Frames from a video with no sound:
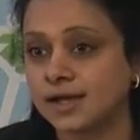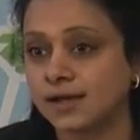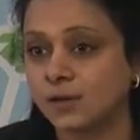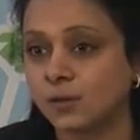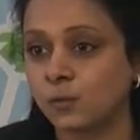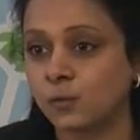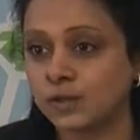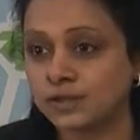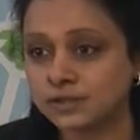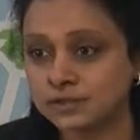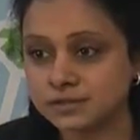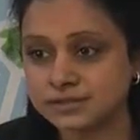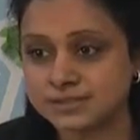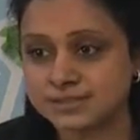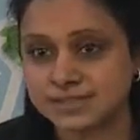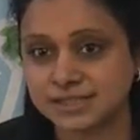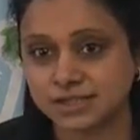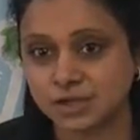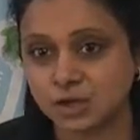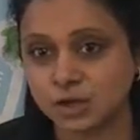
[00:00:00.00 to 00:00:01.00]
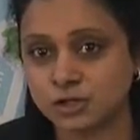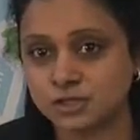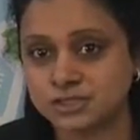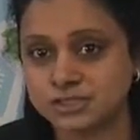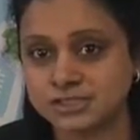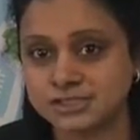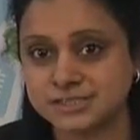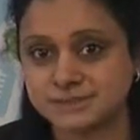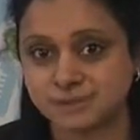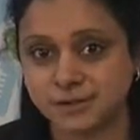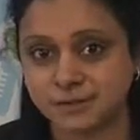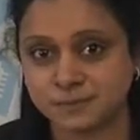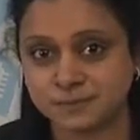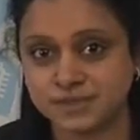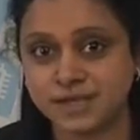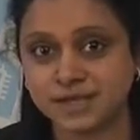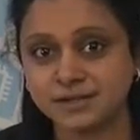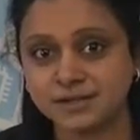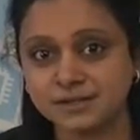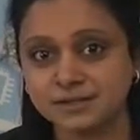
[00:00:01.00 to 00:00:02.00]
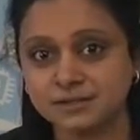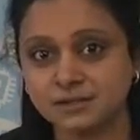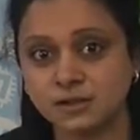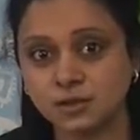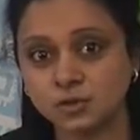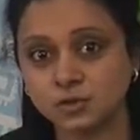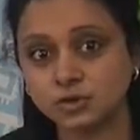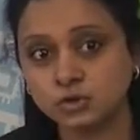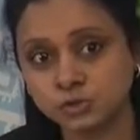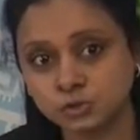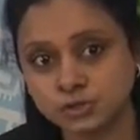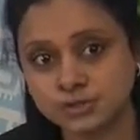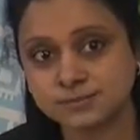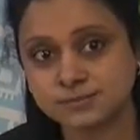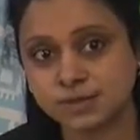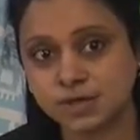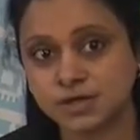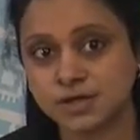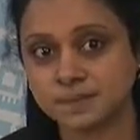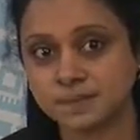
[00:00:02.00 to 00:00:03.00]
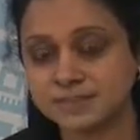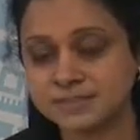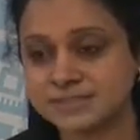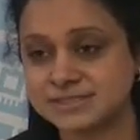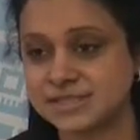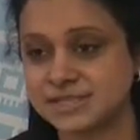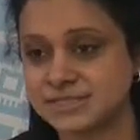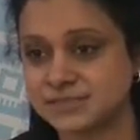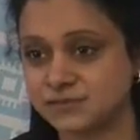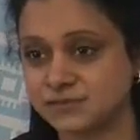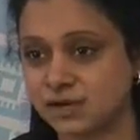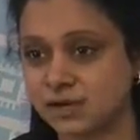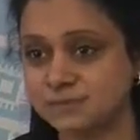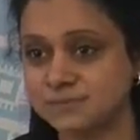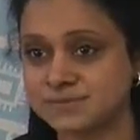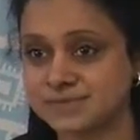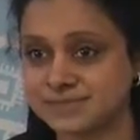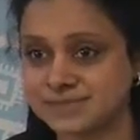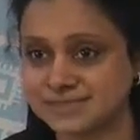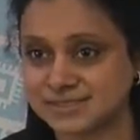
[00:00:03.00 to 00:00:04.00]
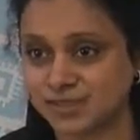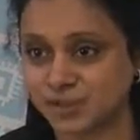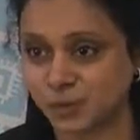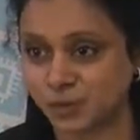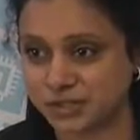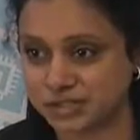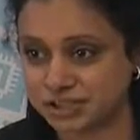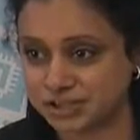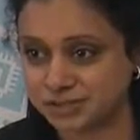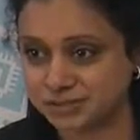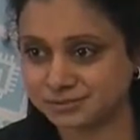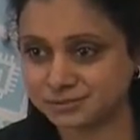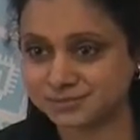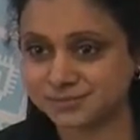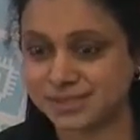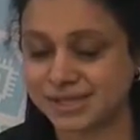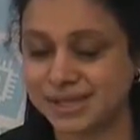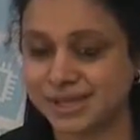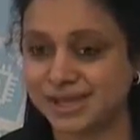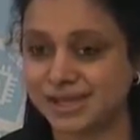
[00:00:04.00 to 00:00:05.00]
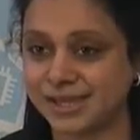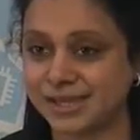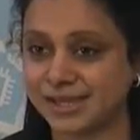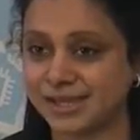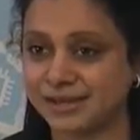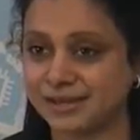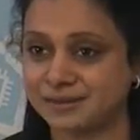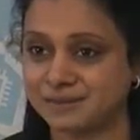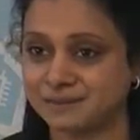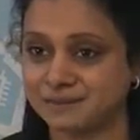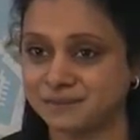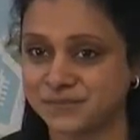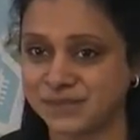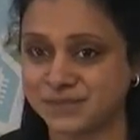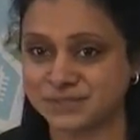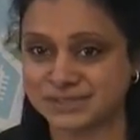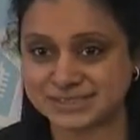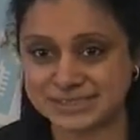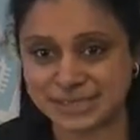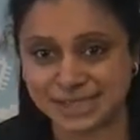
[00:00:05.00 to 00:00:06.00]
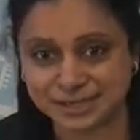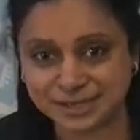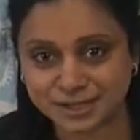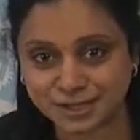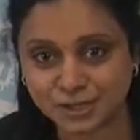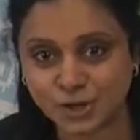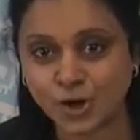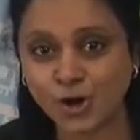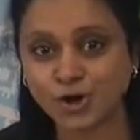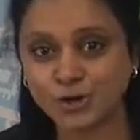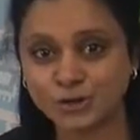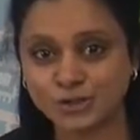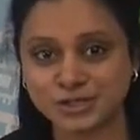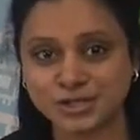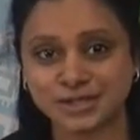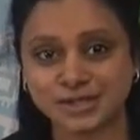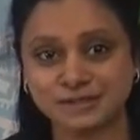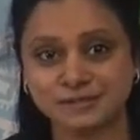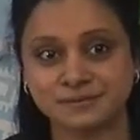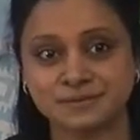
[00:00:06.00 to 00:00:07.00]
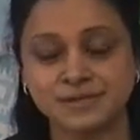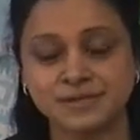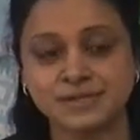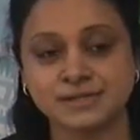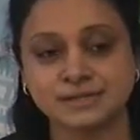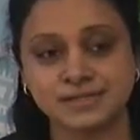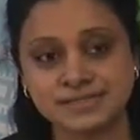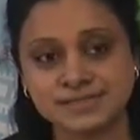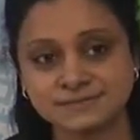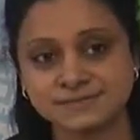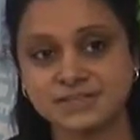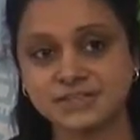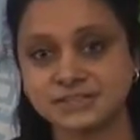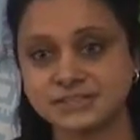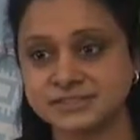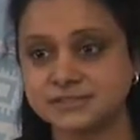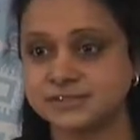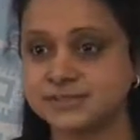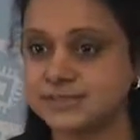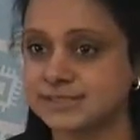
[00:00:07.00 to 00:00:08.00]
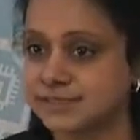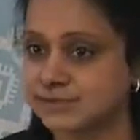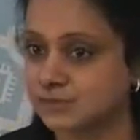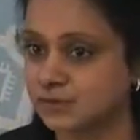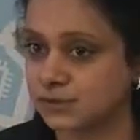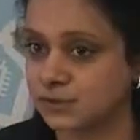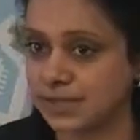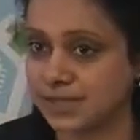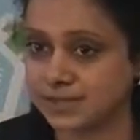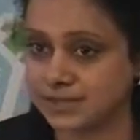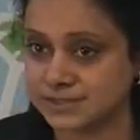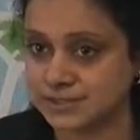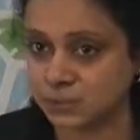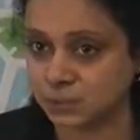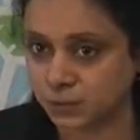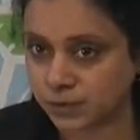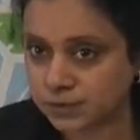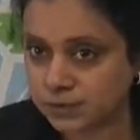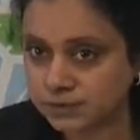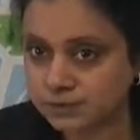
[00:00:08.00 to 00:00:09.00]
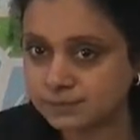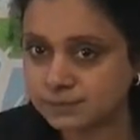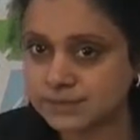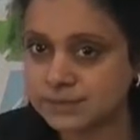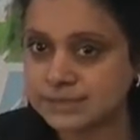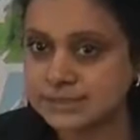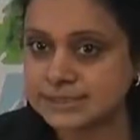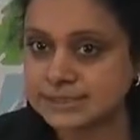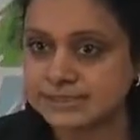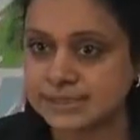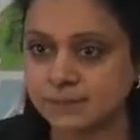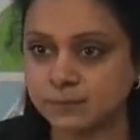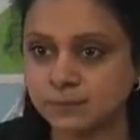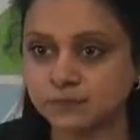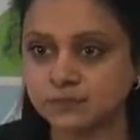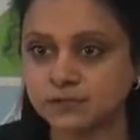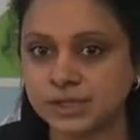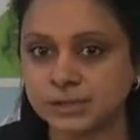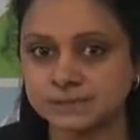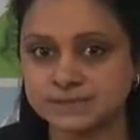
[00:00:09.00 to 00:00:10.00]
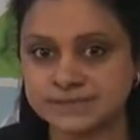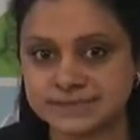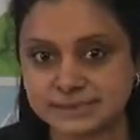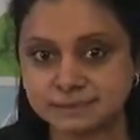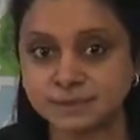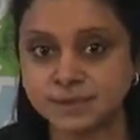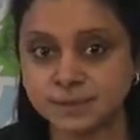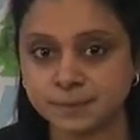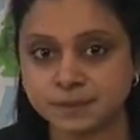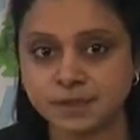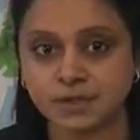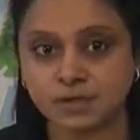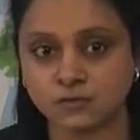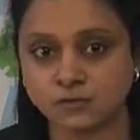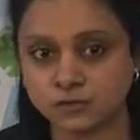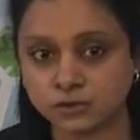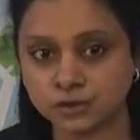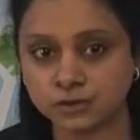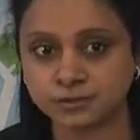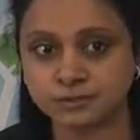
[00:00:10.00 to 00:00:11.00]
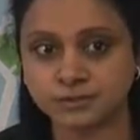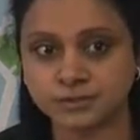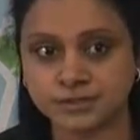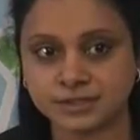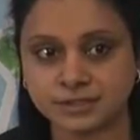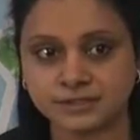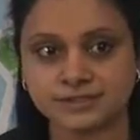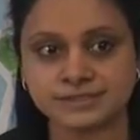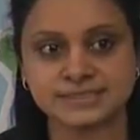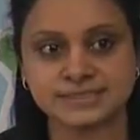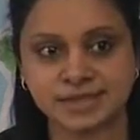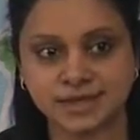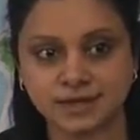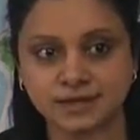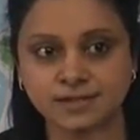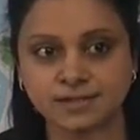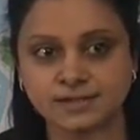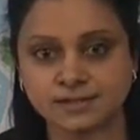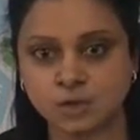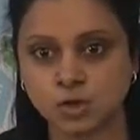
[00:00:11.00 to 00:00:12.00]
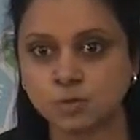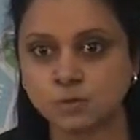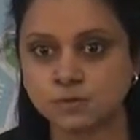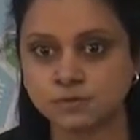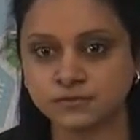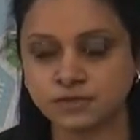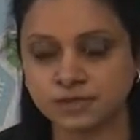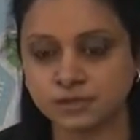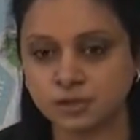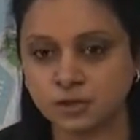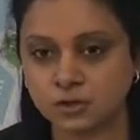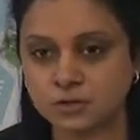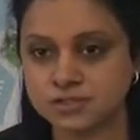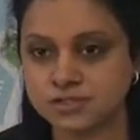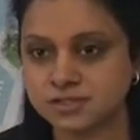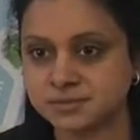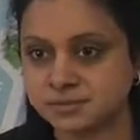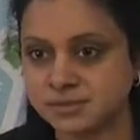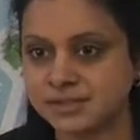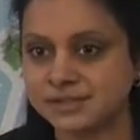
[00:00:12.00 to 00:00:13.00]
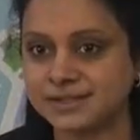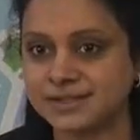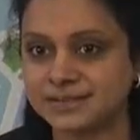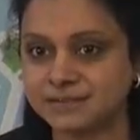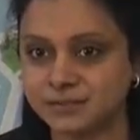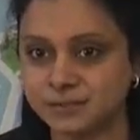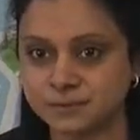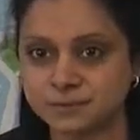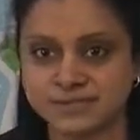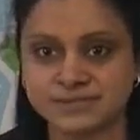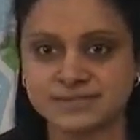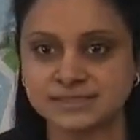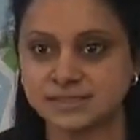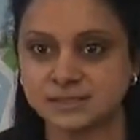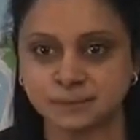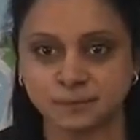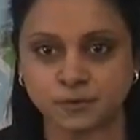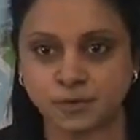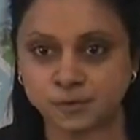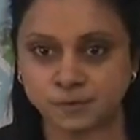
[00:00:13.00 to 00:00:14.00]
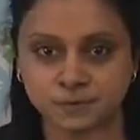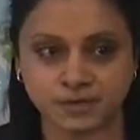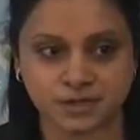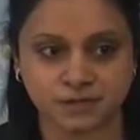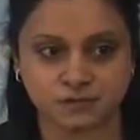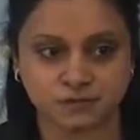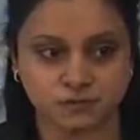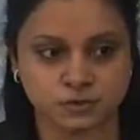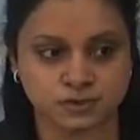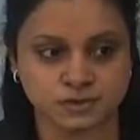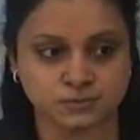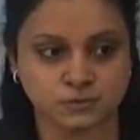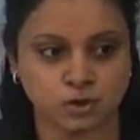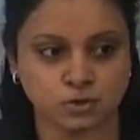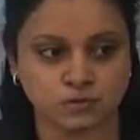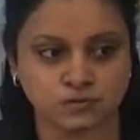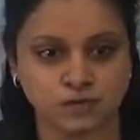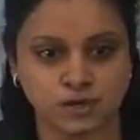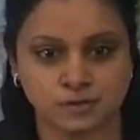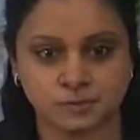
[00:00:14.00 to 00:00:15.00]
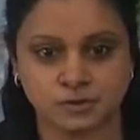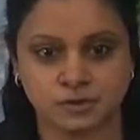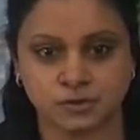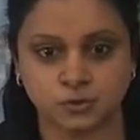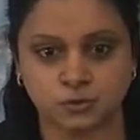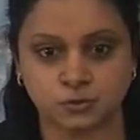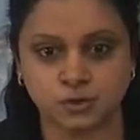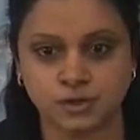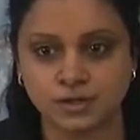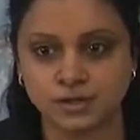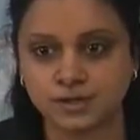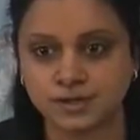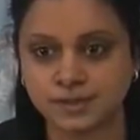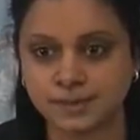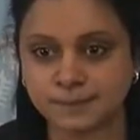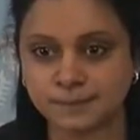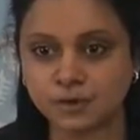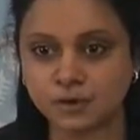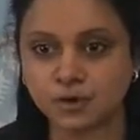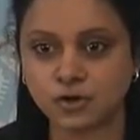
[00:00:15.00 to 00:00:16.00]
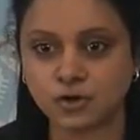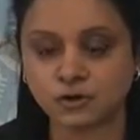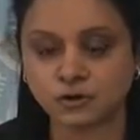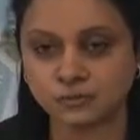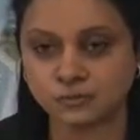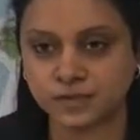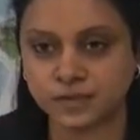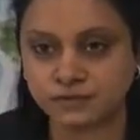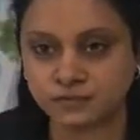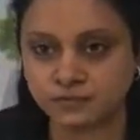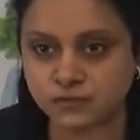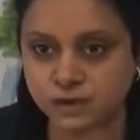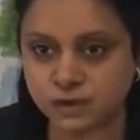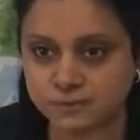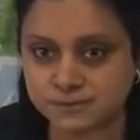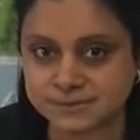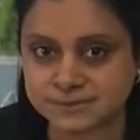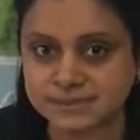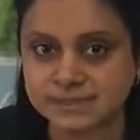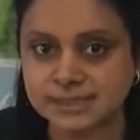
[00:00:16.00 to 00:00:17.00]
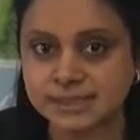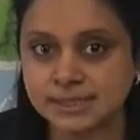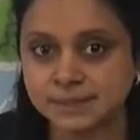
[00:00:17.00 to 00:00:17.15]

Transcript: Whether this technology is permeating, though, to the small and mid-sized farms is the question, and they are sadly not, and there's various reasons for that as well. Some of them simply being affordability. The scale and scope of technology being developed isn't appropriate for a small farmer to deploy on their farms.